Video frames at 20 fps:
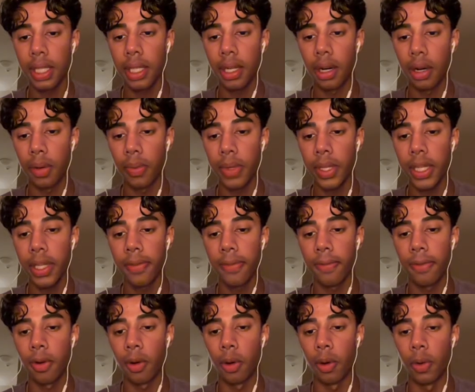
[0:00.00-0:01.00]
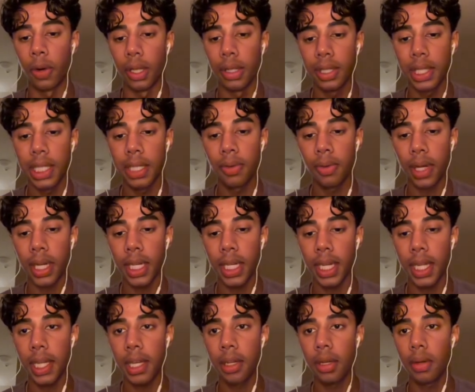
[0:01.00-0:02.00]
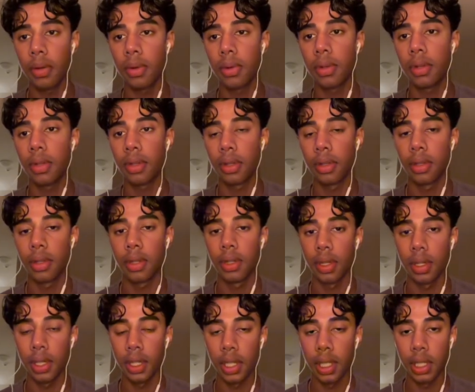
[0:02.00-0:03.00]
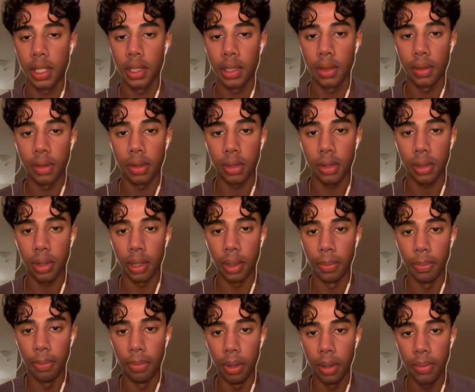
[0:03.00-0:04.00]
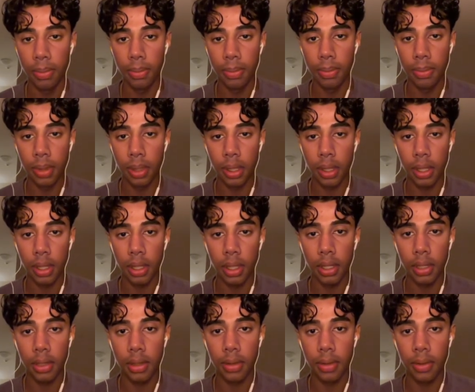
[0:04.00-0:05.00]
are we for really right now? The bumbleclad.